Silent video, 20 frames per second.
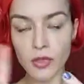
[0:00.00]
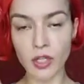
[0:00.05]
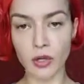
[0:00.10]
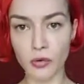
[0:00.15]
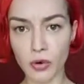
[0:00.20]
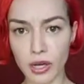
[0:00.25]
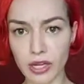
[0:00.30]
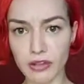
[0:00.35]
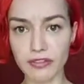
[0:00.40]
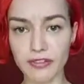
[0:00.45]

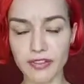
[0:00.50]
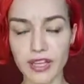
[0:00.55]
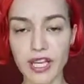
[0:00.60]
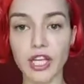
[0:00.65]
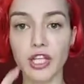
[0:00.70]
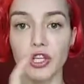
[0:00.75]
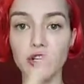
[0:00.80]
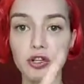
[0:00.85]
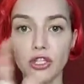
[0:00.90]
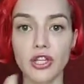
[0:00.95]
one
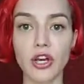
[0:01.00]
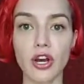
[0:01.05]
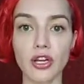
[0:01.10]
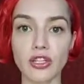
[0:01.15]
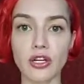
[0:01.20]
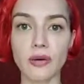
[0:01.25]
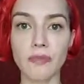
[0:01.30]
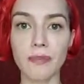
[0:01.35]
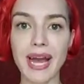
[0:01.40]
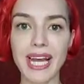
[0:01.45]
thing, your
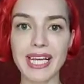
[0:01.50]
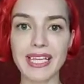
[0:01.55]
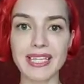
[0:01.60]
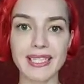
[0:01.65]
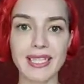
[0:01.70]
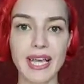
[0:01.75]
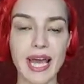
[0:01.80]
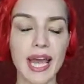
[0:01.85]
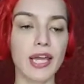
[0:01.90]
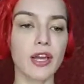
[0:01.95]
doctor might
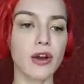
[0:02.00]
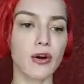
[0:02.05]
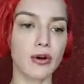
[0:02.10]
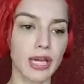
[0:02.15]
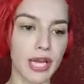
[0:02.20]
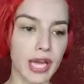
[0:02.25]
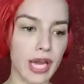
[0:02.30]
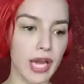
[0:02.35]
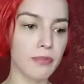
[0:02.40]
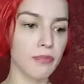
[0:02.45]
say,
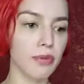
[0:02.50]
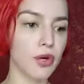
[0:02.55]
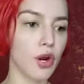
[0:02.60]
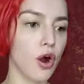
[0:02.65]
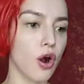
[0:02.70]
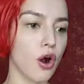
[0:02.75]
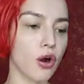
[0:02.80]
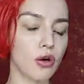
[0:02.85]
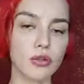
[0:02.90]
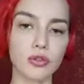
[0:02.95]
okay,
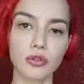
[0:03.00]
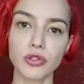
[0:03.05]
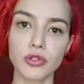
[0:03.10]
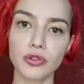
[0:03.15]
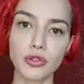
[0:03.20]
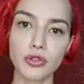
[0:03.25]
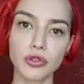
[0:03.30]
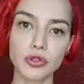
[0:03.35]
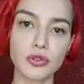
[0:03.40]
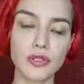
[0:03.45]
bro,
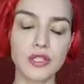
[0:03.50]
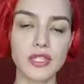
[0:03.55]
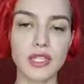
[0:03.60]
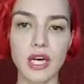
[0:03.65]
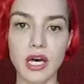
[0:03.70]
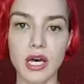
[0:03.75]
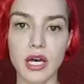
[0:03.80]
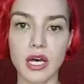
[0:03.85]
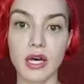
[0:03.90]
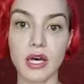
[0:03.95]
you use
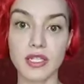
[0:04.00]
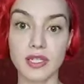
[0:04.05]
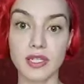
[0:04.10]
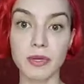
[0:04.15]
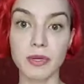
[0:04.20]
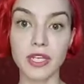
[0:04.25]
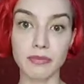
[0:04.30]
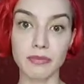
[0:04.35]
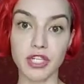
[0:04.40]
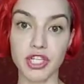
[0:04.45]
the
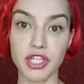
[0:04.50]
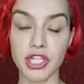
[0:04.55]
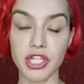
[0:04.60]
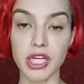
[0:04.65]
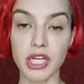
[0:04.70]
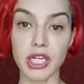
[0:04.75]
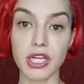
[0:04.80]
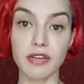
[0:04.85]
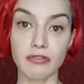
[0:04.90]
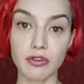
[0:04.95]
Smith
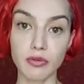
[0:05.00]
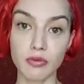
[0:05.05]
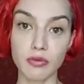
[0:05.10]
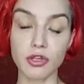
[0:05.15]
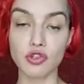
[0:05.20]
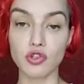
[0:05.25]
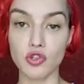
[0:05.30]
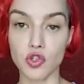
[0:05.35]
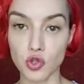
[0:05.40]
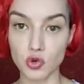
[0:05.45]
machine if you
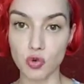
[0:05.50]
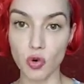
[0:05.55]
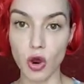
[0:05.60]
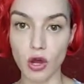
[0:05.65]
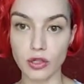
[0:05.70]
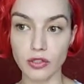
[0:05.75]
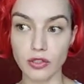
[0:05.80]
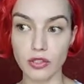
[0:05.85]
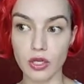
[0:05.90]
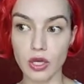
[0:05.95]
want to
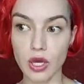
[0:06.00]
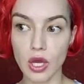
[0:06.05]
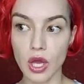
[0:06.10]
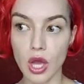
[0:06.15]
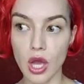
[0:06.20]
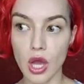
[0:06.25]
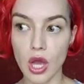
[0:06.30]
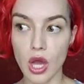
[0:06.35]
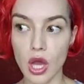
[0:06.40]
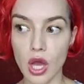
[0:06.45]
squat,
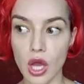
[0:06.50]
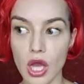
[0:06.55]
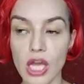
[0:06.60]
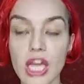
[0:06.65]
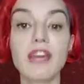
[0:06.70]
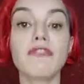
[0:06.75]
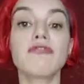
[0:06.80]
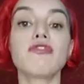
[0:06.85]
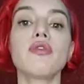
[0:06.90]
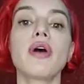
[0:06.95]

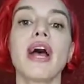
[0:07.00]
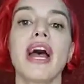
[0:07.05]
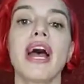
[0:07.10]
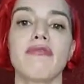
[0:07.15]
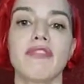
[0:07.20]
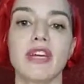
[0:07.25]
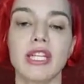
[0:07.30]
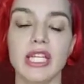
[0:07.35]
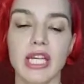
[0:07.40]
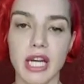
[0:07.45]
if you
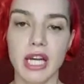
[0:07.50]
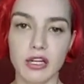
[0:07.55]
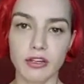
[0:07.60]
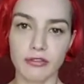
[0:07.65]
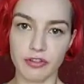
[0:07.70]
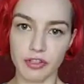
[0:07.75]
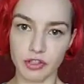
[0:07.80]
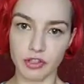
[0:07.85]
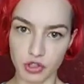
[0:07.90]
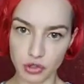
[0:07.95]
have any kind
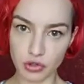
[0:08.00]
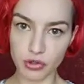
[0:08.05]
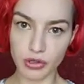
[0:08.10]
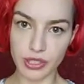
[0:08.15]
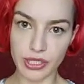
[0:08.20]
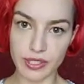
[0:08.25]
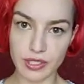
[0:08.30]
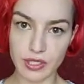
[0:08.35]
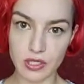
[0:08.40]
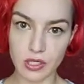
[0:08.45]
of
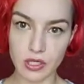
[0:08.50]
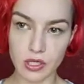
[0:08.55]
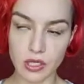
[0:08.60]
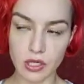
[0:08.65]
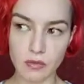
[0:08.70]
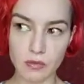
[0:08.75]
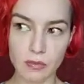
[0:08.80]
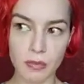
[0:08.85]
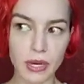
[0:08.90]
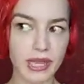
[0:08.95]
injuries,
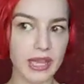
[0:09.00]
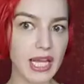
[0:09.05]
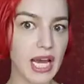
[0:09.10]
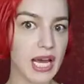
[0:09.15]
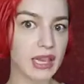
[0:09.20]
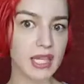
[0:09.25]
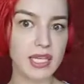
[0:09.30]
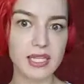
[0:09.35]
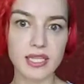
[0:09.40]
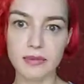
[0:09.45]
but
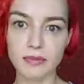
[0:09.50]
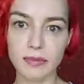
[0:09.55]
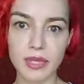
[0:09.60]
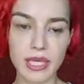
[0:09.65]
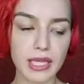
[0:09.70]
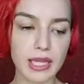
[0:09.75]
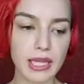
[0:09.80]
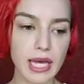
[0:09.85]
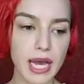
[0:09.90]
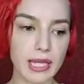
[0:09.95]
that doesn't
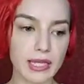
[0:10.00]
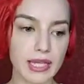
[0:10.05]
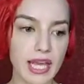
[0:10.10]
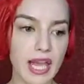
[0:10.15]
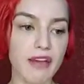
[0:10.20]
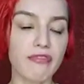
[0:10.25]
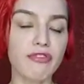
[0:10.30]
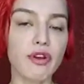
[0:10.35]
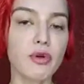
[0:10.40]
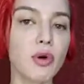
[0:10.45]
mean that
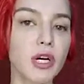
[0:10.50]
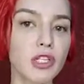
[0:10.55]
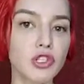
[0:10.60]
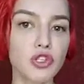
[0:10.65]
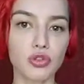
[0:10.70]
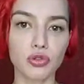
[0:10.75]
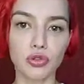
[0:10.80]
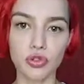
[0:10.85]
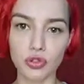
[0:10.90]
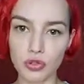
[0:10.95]
everyone
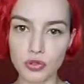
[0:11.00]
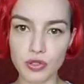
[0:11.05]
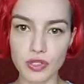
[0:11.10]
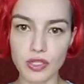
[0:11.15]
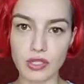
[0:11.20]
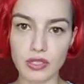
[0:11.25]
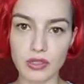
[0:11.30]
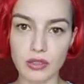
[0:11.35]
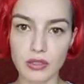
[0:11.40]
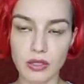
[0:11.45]
should use
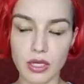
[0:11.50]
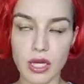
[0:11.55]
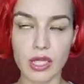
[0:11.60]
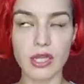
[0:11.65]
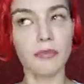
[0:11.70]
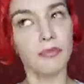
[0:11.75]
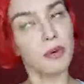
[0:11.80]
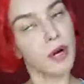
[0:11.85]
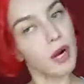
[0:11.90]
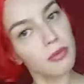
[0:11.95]
it.
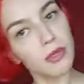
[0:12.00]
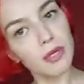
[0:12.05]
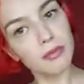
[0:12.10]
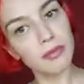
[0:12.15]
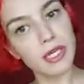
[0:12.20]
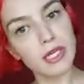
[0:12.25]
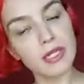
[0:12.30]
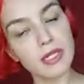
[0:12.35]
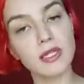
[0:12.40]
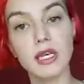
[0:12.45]
And the problem
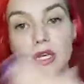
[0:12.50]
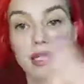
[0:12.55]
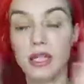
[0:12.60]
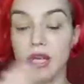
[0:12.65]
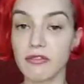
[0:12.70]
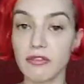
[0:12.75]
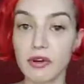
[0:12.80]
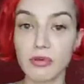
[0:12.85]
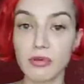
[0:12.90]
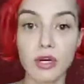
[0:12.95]
is that
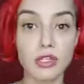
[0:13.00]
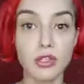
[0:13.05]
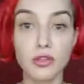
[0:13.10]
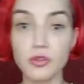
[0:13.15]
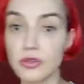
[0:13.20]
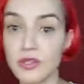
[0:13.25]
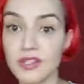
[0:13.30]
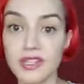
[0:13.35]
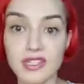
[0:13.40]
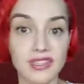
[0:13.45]
everyone
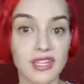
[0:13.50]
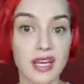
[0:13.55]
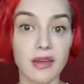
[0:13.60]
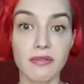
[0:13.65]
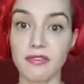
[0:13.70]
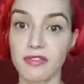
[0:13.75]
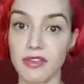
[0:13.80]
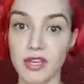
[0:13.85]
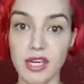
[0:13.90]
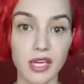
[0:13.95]
uses the
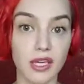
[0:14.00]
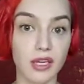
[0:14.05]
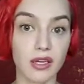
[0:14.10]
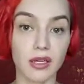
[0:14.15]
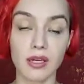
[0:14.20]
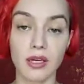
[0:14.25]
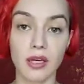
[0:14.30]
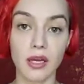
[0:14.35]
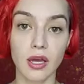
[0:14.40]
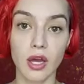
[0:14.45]
same thing.